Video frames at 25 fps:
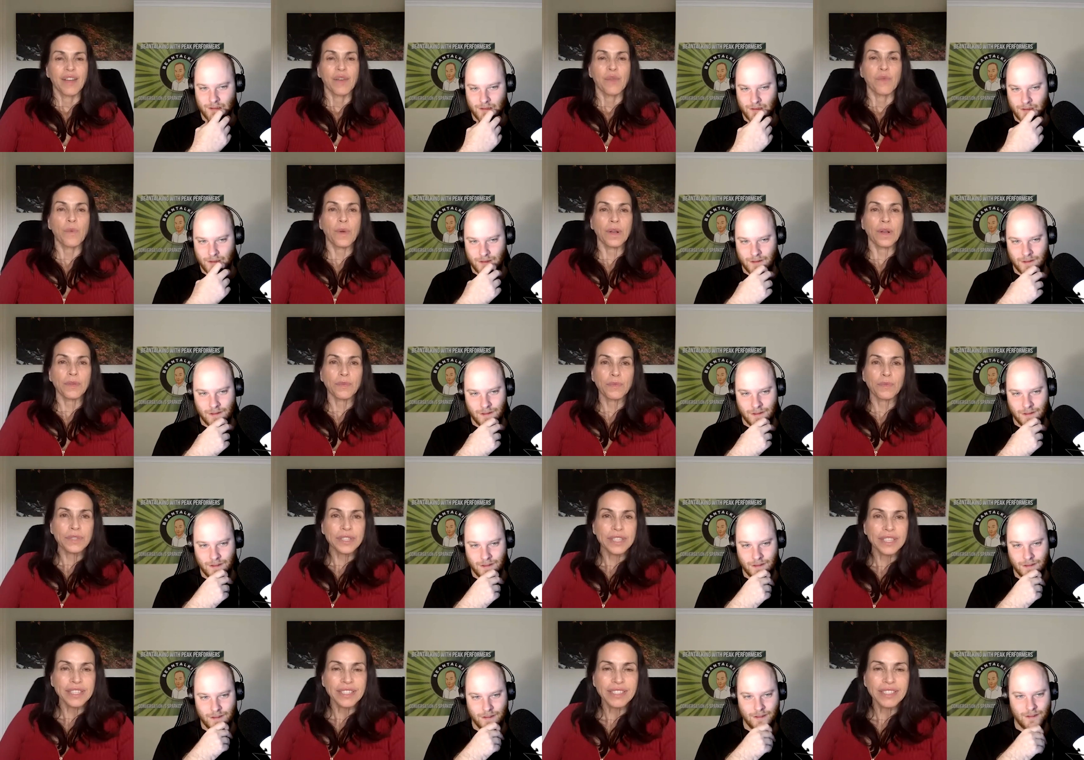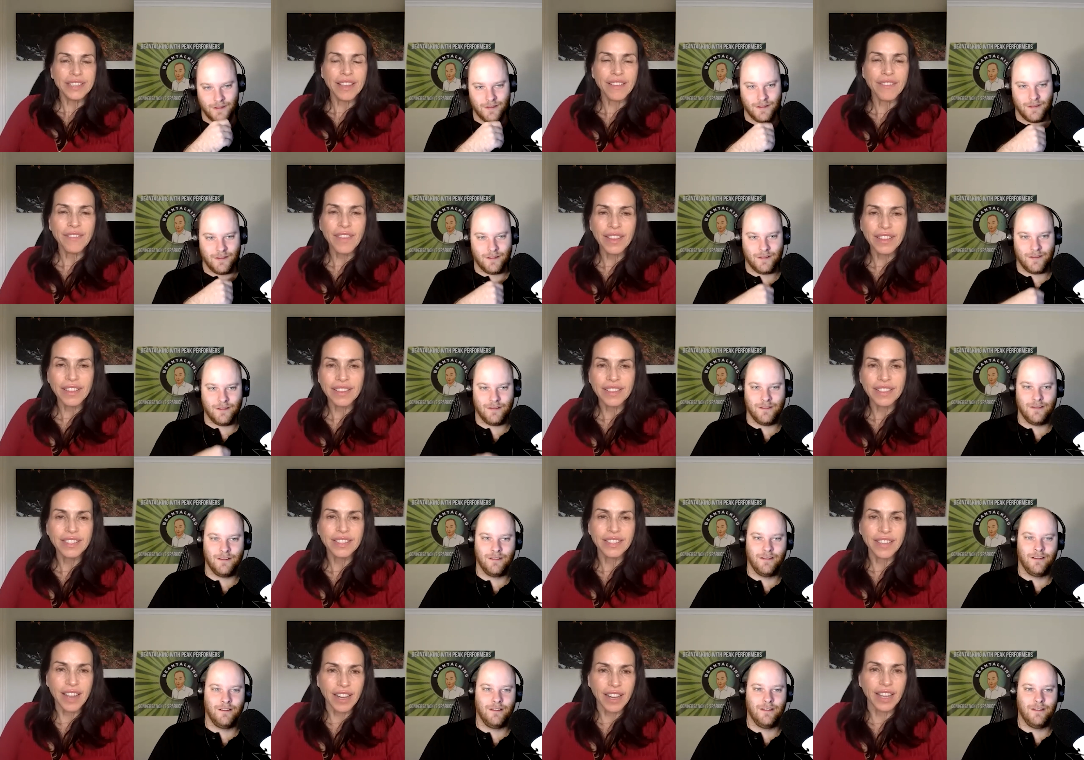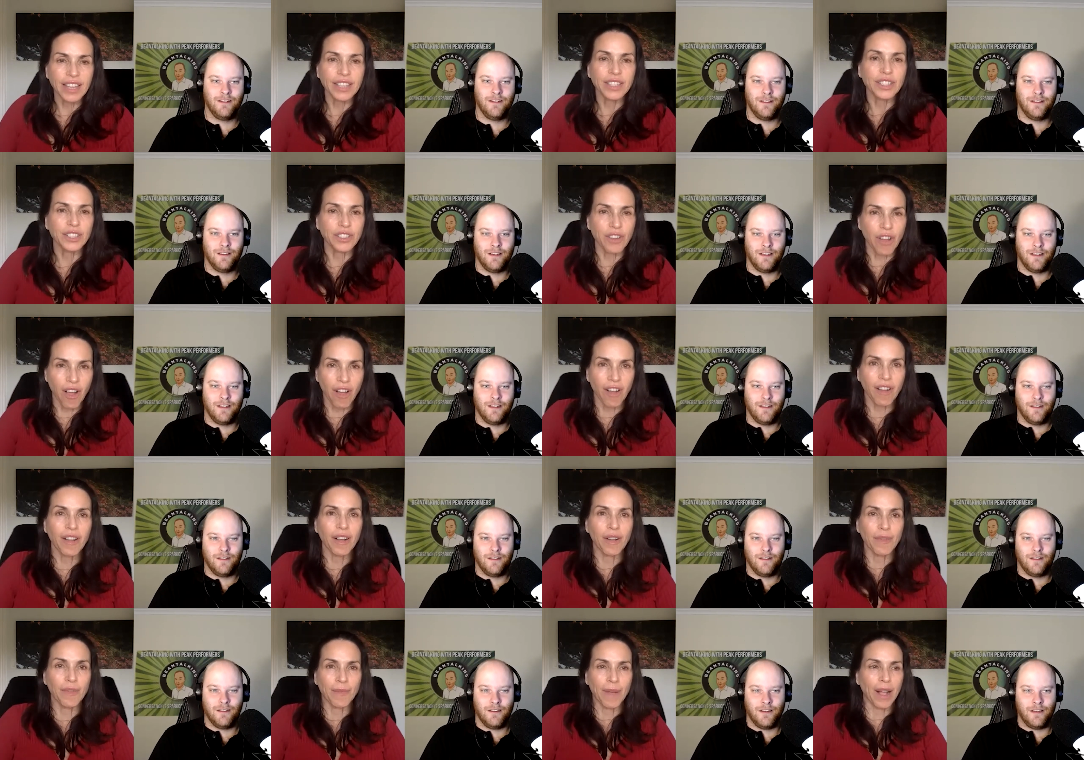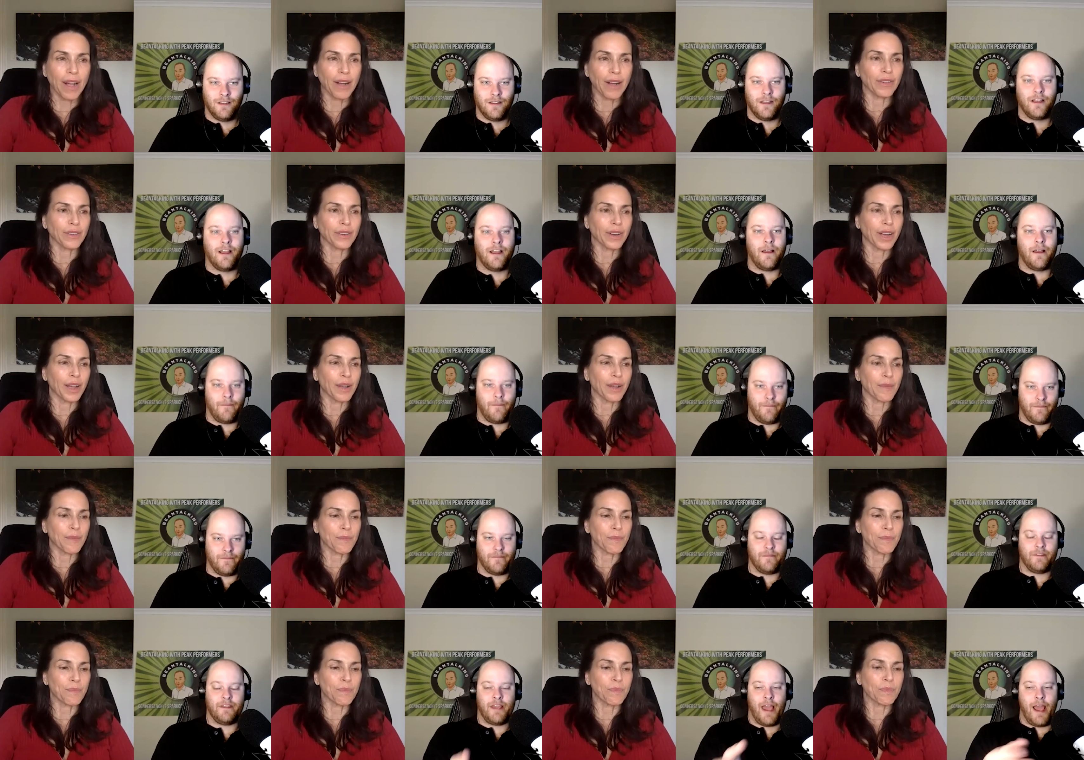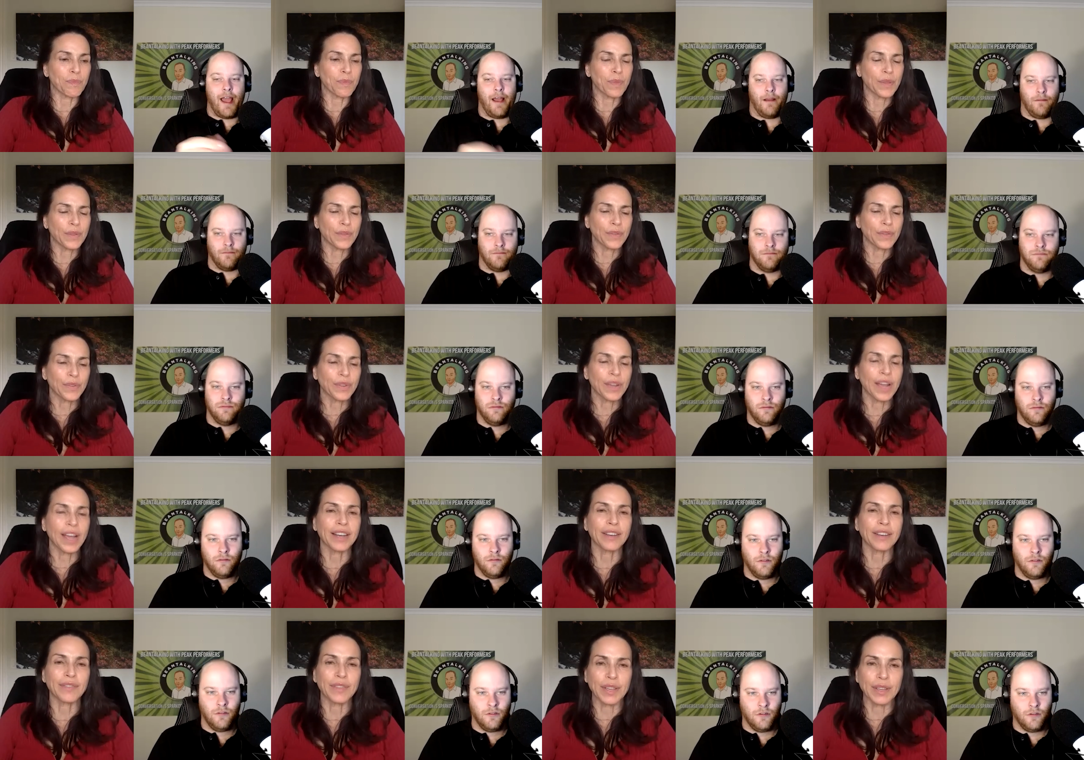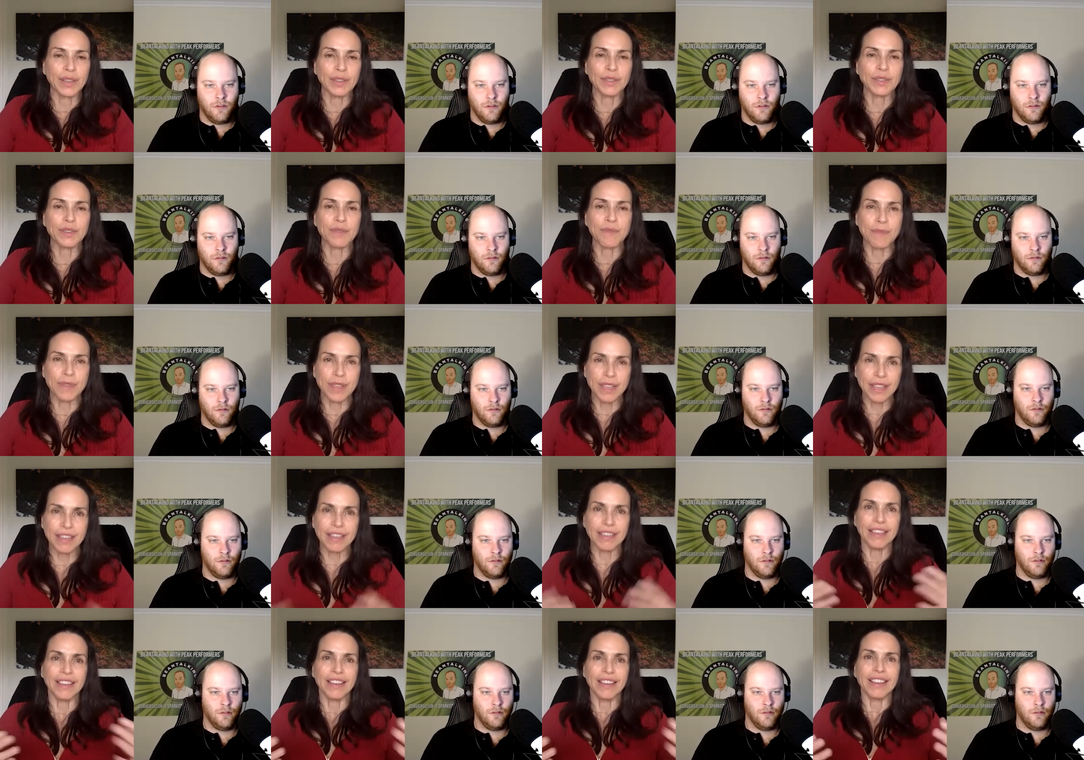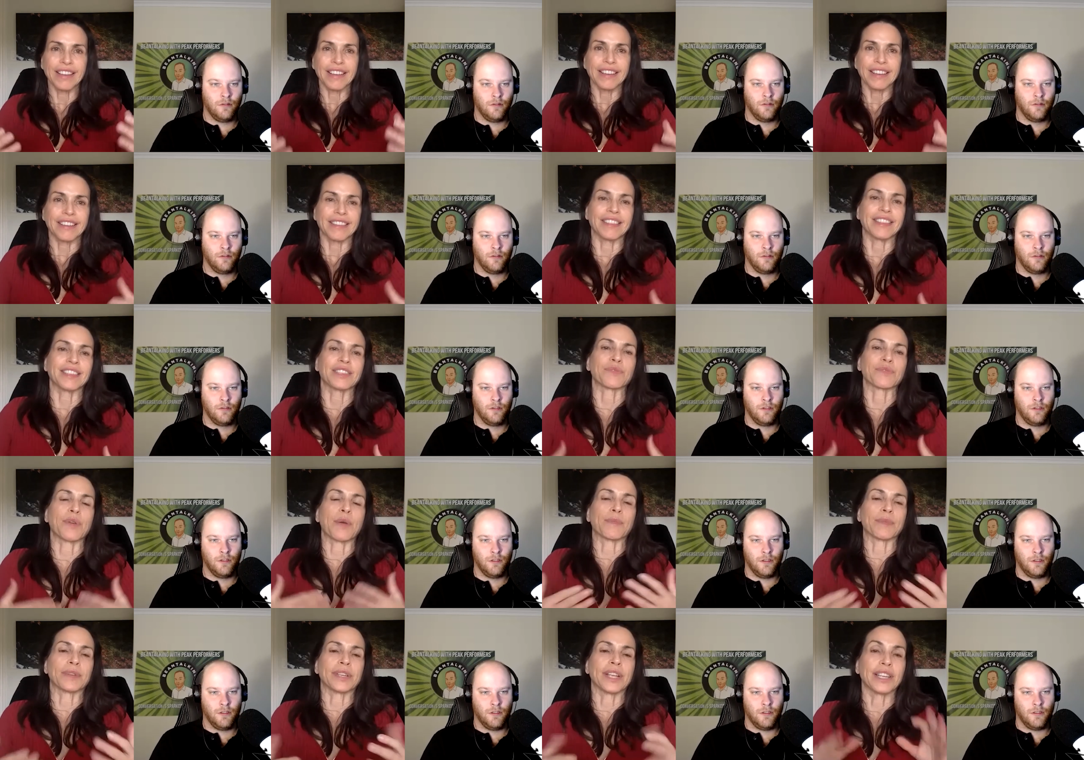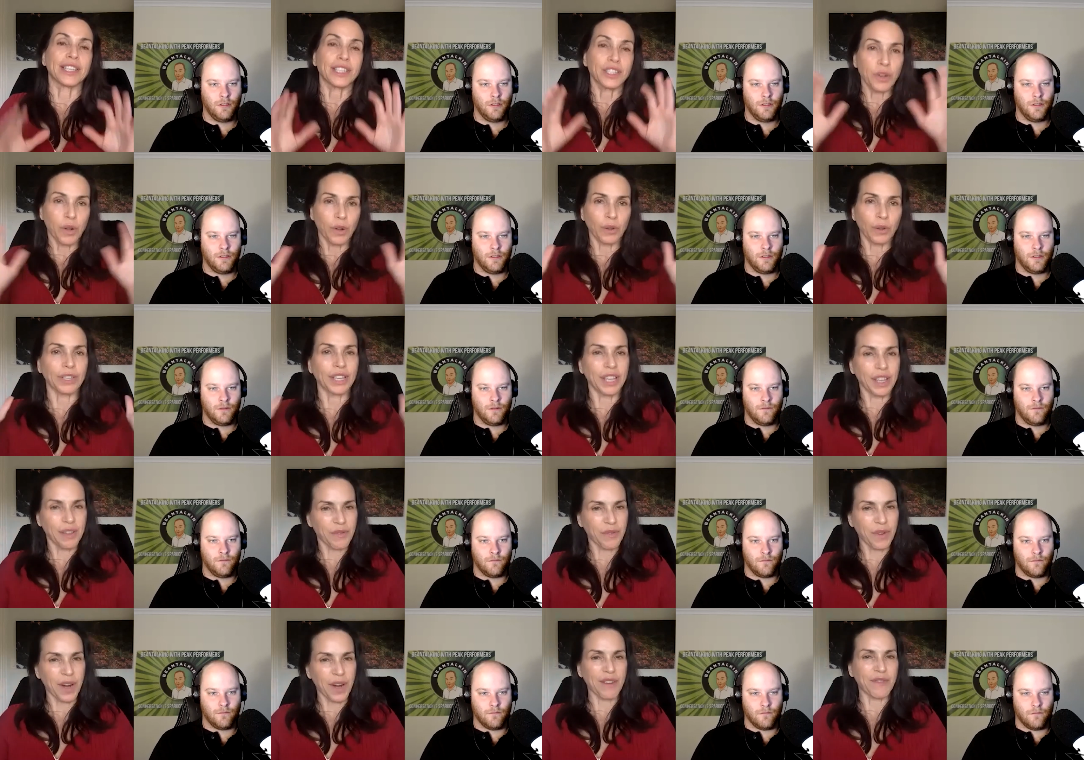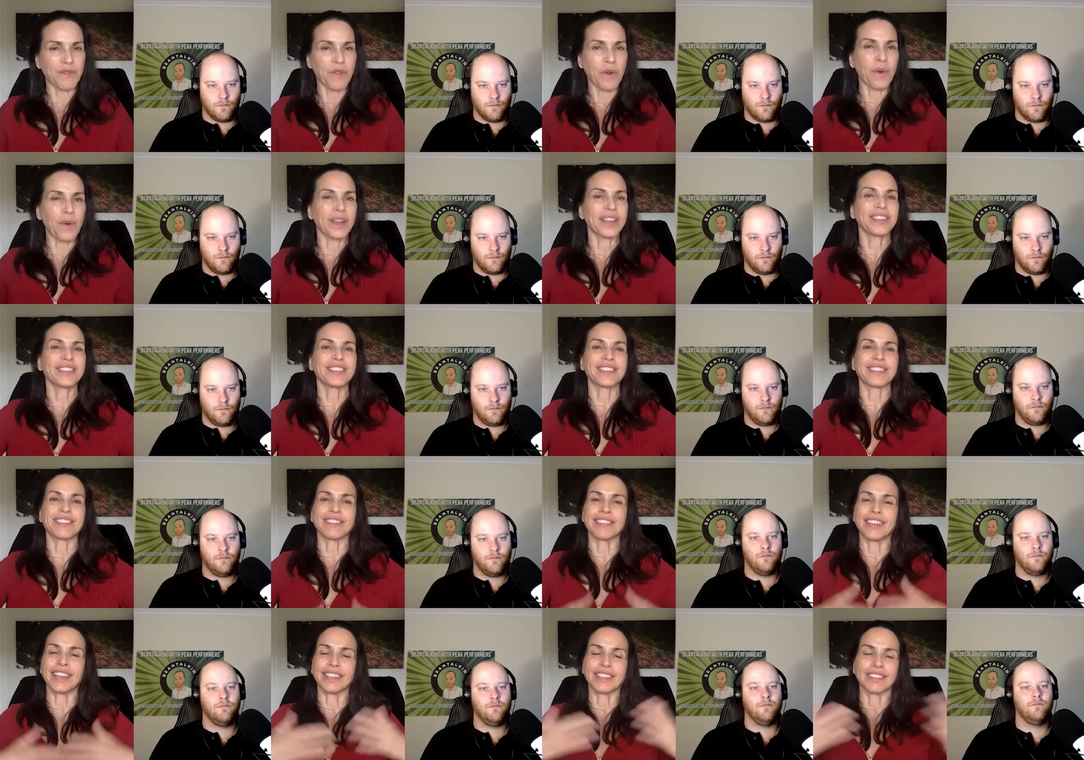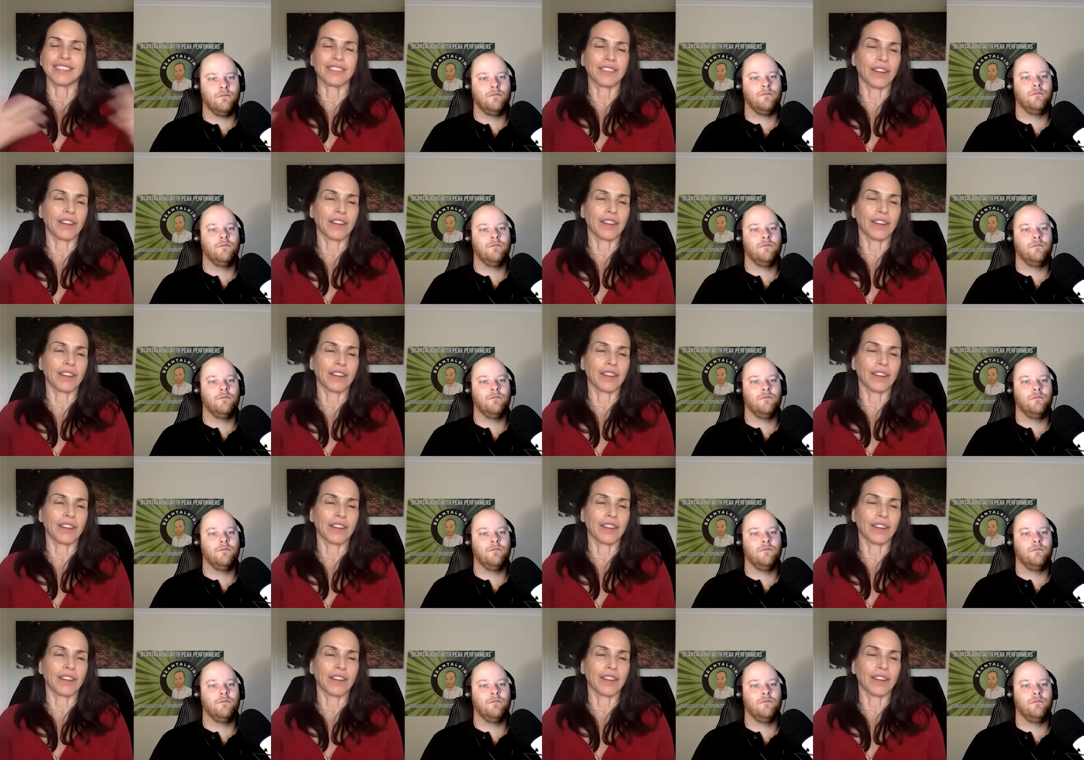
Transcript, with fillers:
Speaker 1: Well, since I've had this TEDx talk come out,
Speaker 2: this is
Speaker 1: kind of like, to me, and it's called Give Great Voice. And